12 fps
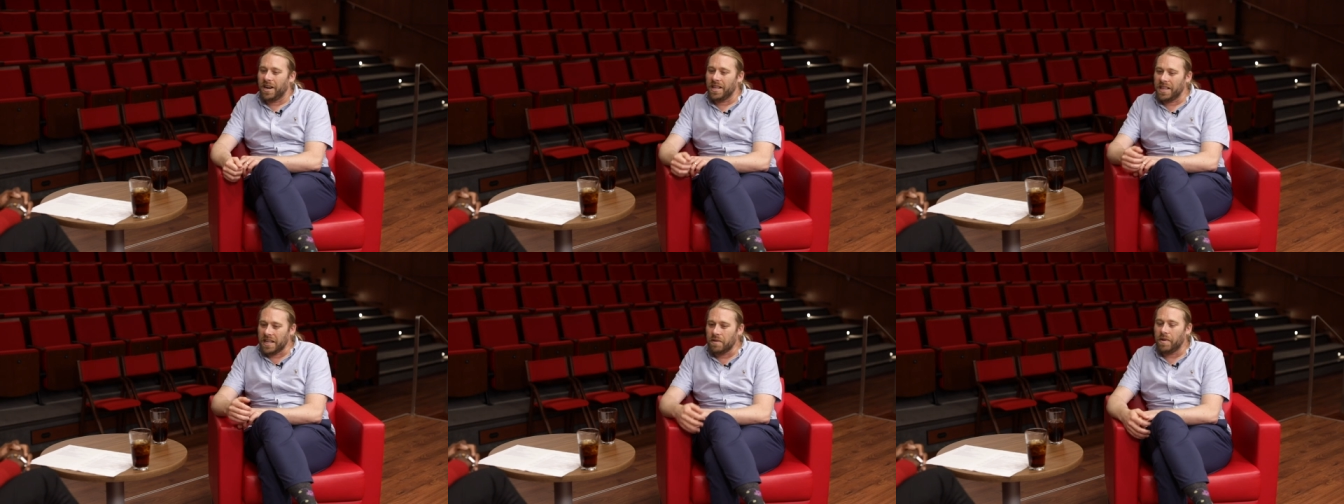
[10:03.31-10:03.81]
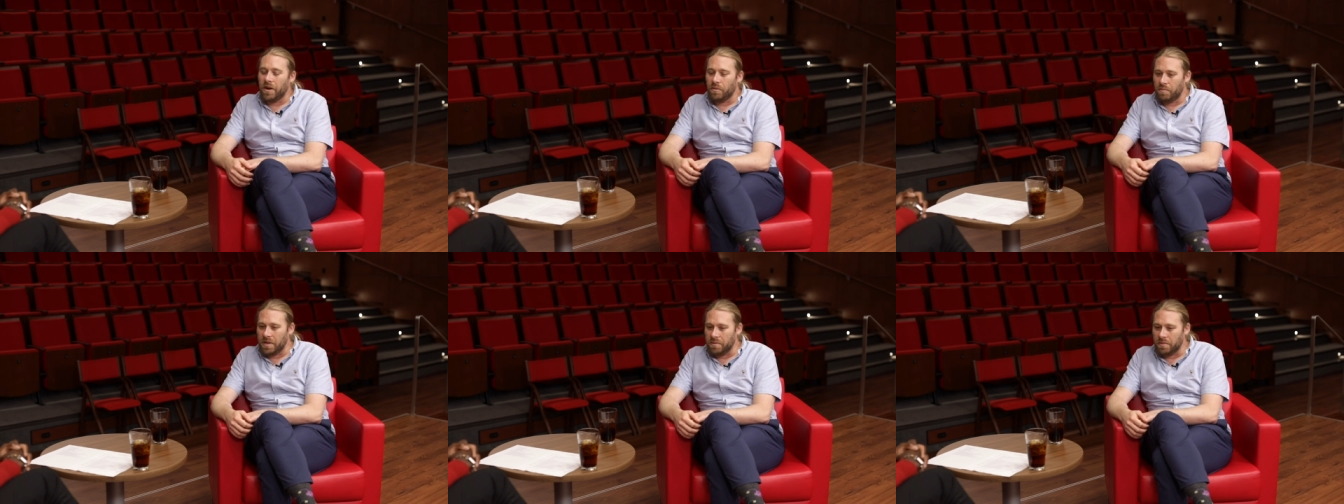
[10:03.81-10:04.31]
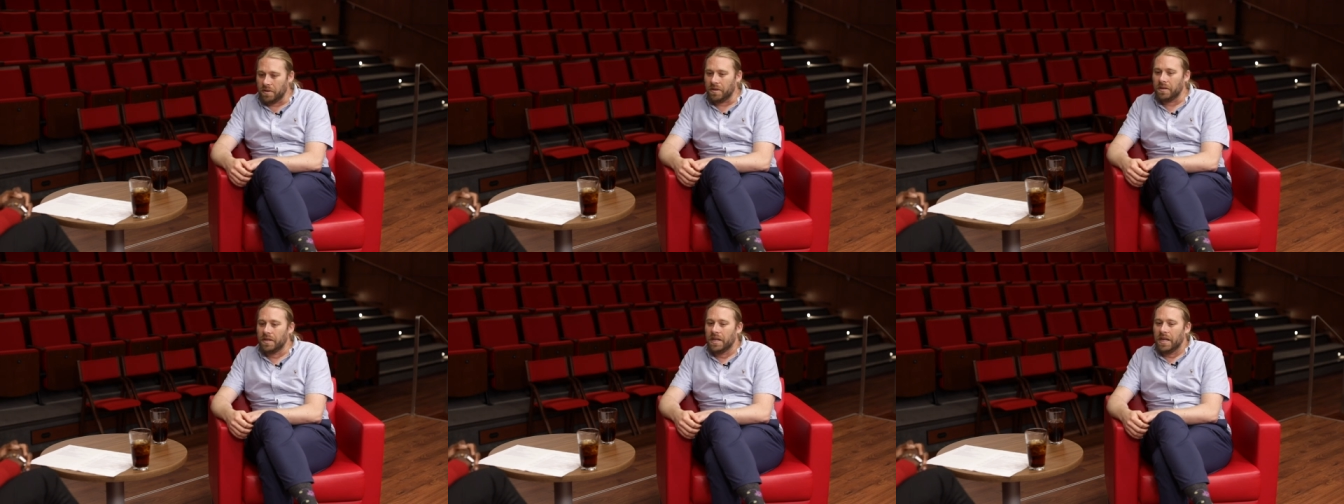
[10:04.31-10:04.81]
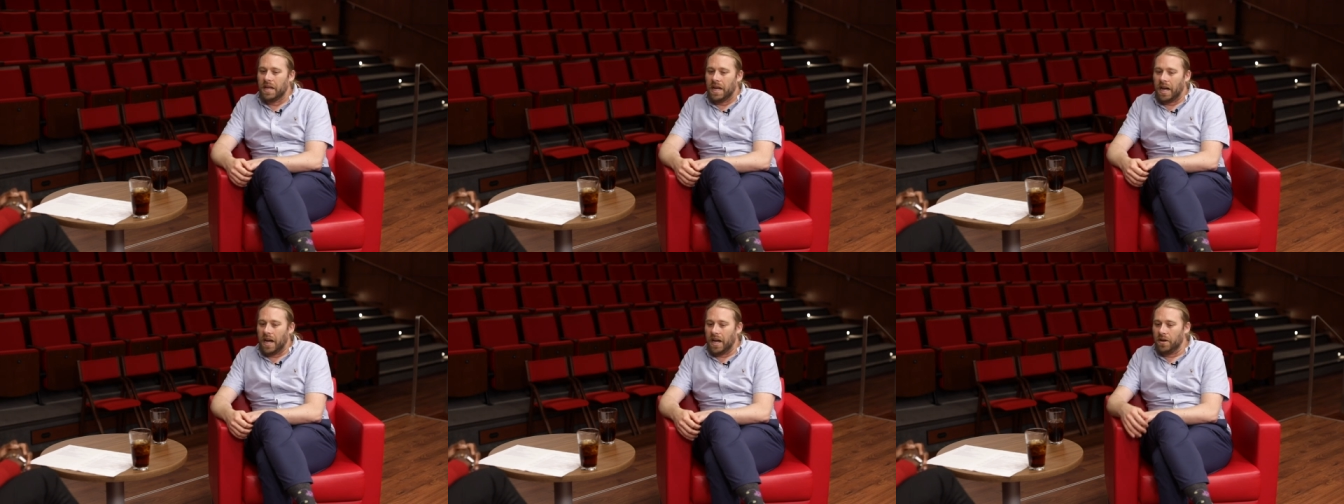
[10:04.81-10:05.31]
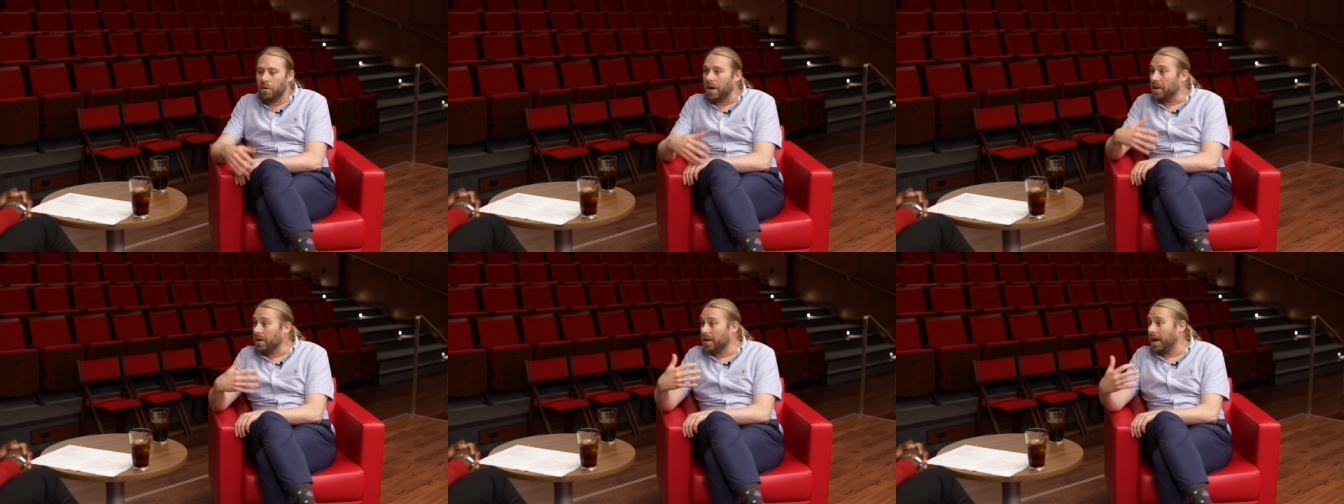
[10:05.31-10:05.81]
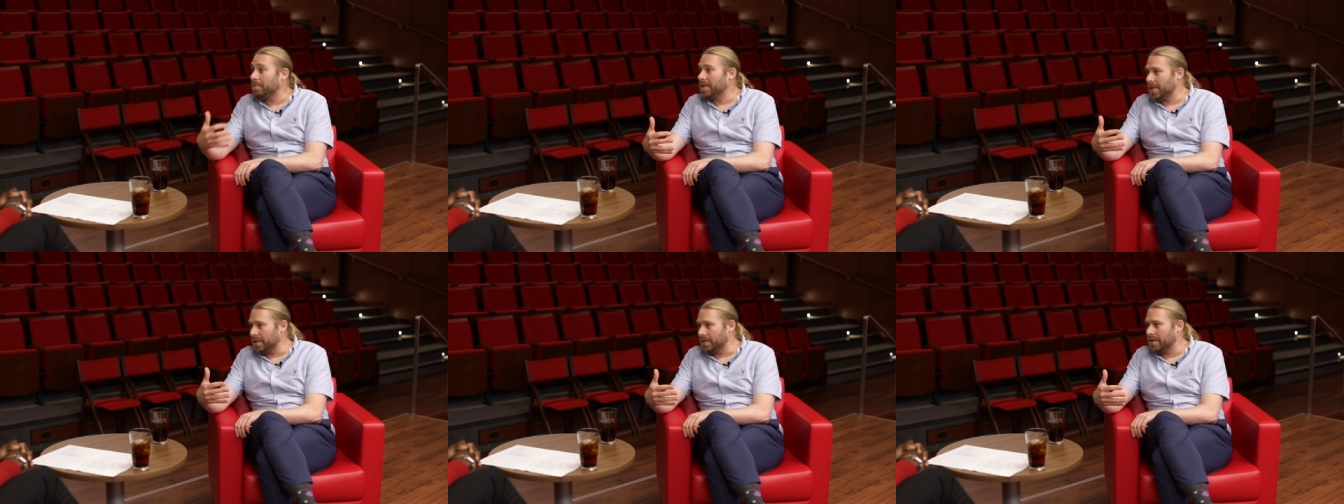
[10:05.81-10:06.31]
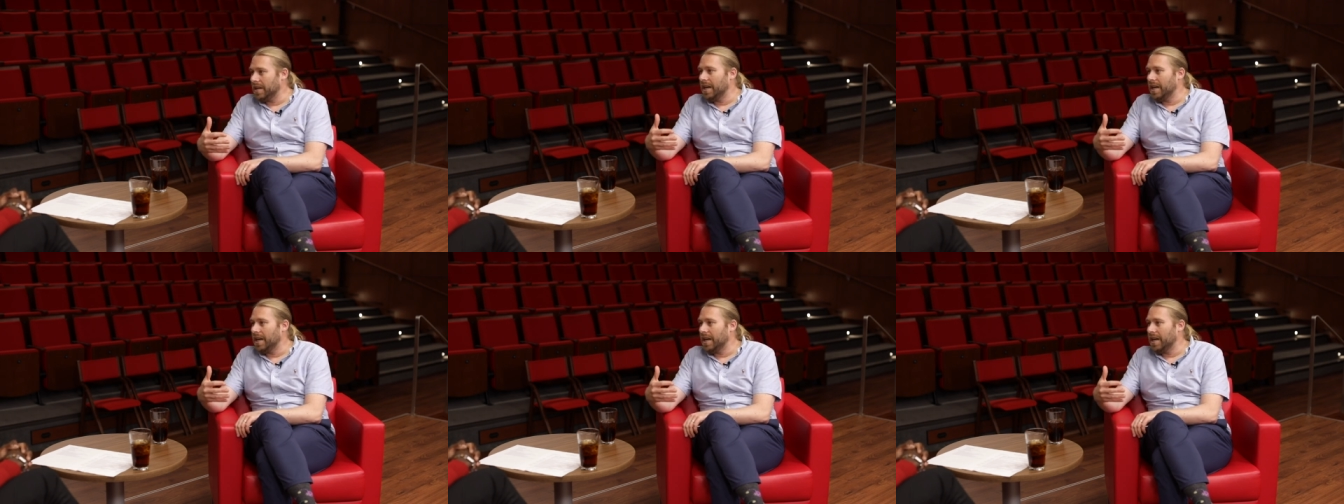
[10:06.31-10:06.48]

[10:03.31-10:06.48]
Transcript: when I think about people uh, who I look up to.